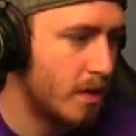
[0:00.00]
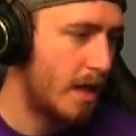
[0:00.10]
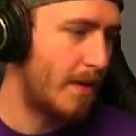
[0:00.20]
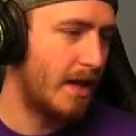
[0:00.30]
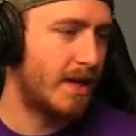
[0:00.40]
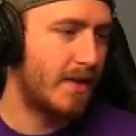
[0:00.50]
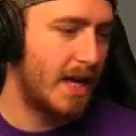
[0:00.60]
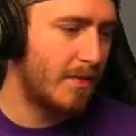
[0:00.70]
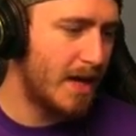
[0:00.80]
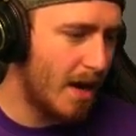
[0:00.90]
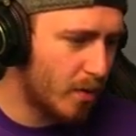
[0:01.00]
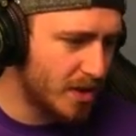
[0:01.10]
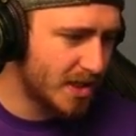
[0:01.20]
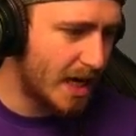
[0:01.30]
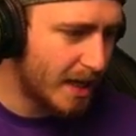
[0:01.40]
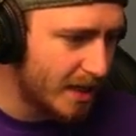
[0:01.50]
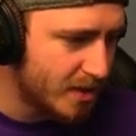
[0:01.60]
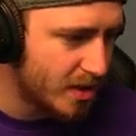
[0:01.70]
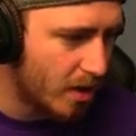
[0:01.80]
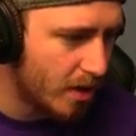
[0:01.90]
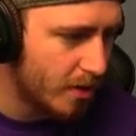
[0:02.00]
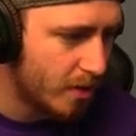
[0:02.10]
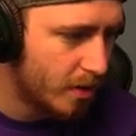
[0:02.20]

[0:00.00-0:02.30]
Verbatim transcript: Am I liking the game? Yeah, we're just kind of getting started.